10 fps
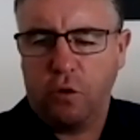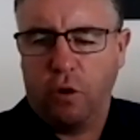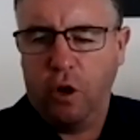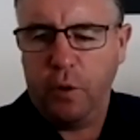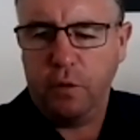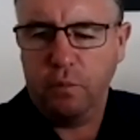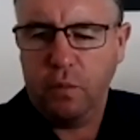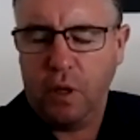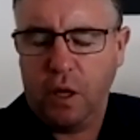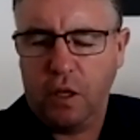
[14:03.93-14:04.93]
a little
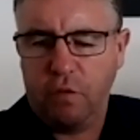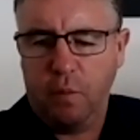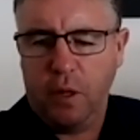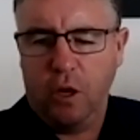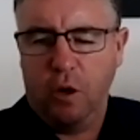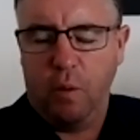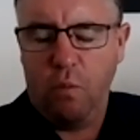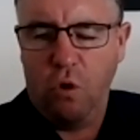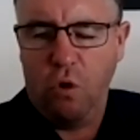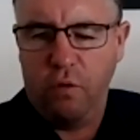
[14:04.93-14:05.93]
bit, give them a little bit
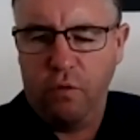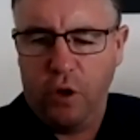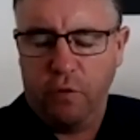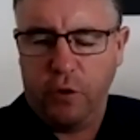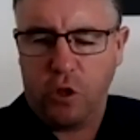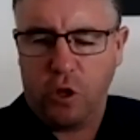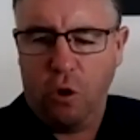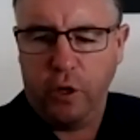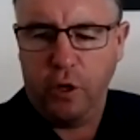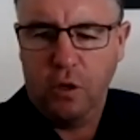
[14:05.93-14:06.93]
more of a
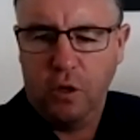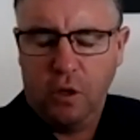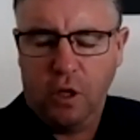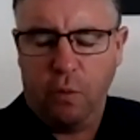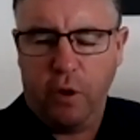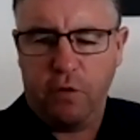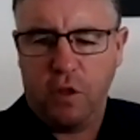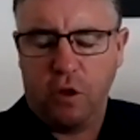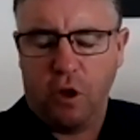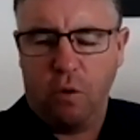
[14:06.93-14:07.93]
shoulder. We
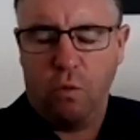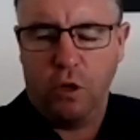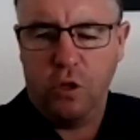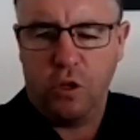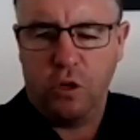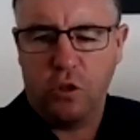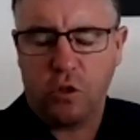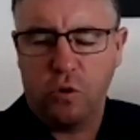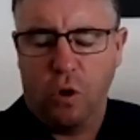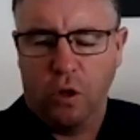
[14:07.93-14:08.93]
obviously don't want New Zealand
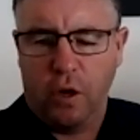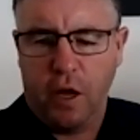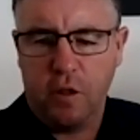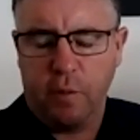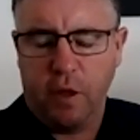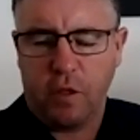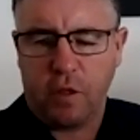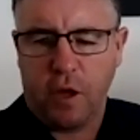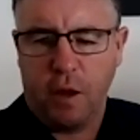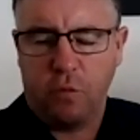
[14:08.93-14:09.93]
school holidays to be at the
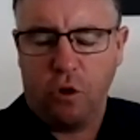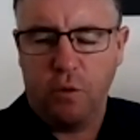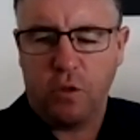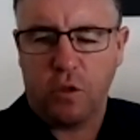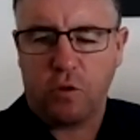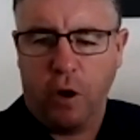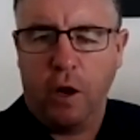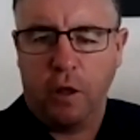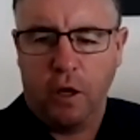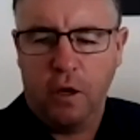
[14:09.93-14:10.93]
same time as
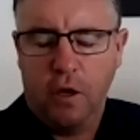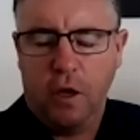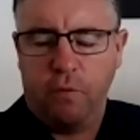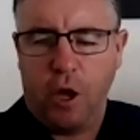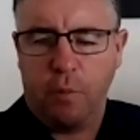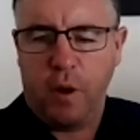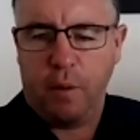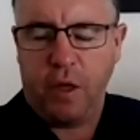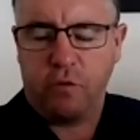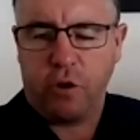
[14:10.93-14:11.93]
Australia if we open
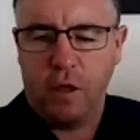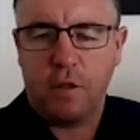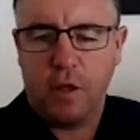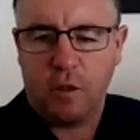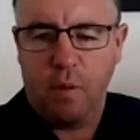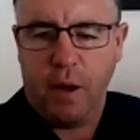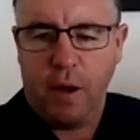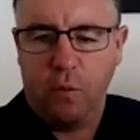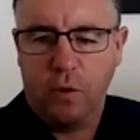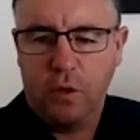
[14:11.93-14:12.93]
up that Trans-Tasman bubble.